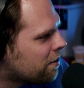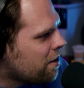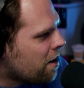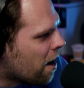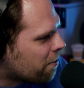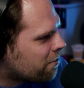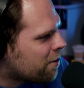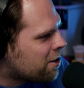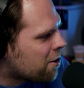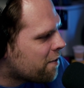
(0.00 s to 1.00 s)
No,
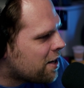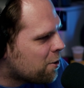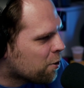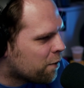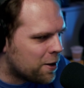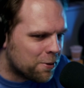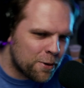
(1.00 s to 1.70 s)
we don't have any new reviews. So